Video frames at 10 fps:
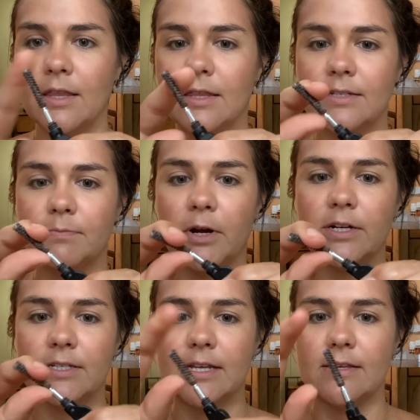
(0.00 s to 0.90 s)
This part
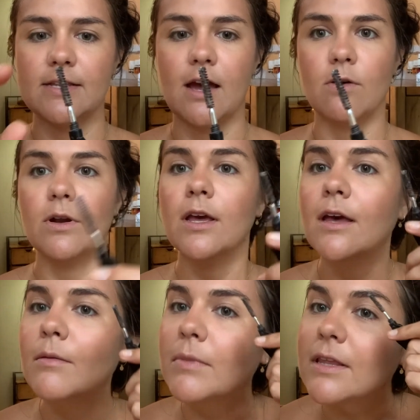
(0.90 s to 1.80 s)
stays out.
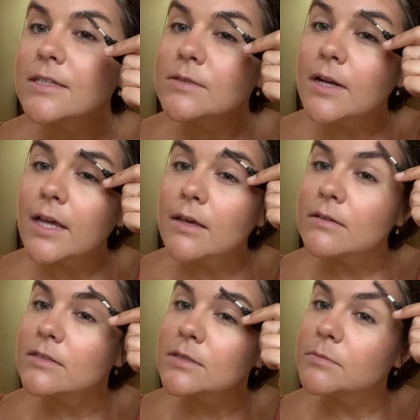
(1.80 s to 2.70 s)
But this is what I
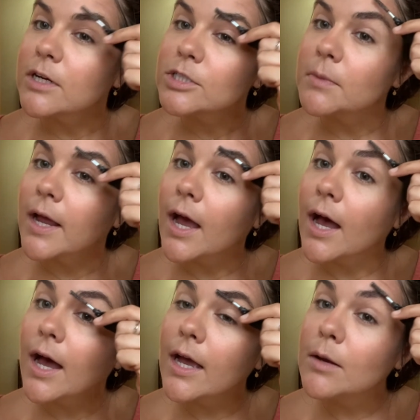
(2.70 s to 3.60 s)
use to brush my
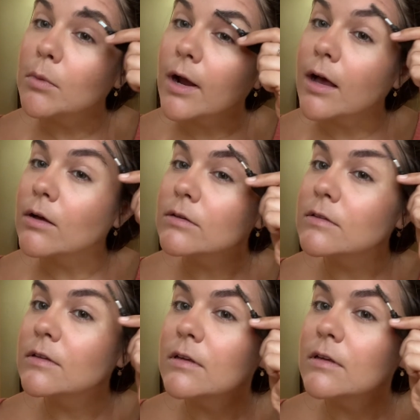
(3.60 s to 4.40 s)
eyebrows.